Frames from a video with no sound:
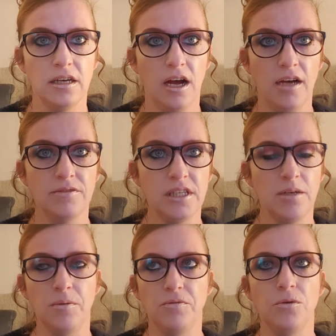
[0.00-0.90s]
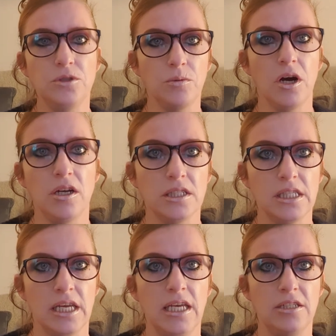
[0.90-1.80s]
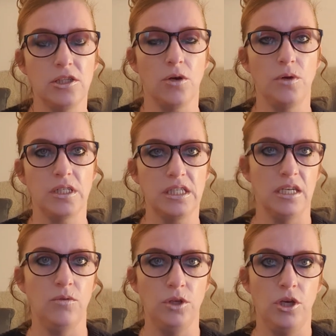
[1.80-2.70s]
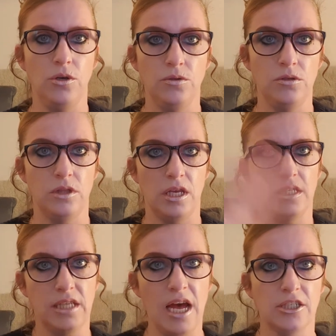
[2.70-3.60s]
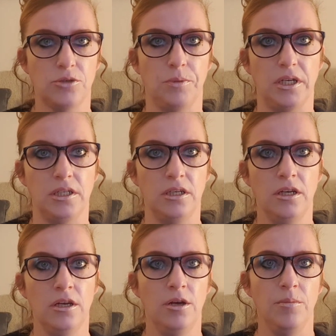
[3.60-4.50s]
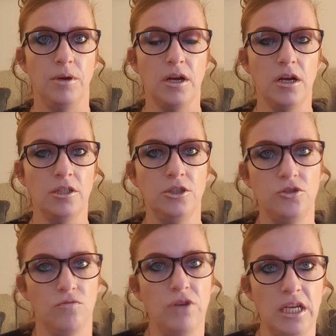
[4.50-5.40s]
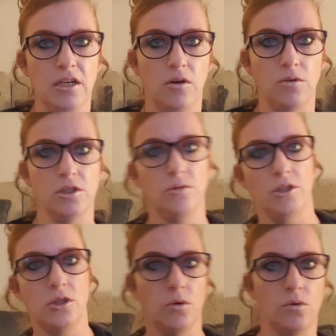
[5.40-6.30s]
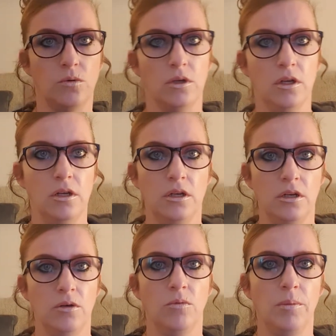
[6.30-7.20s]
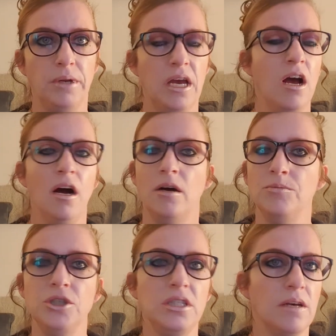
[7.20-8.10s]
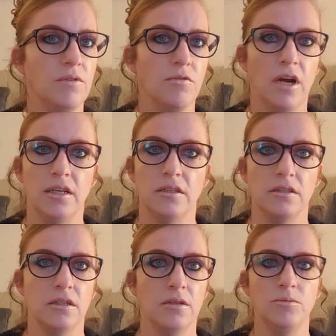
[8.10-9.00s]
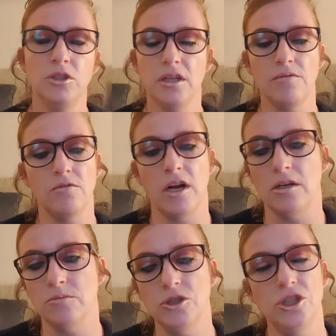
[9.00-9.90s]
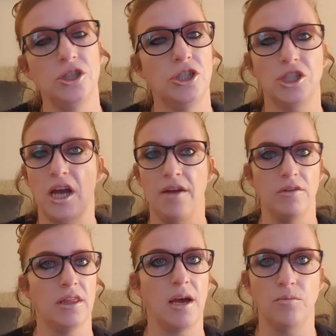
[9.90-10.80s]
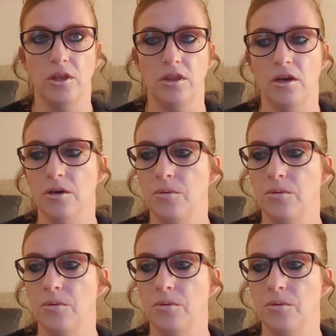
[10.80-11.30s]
I have said it before, so I can't see. So I still use the attachment, but I can't use the ring light, so it's all wobbly. I'm just having a rant. I'm just sharing that with you.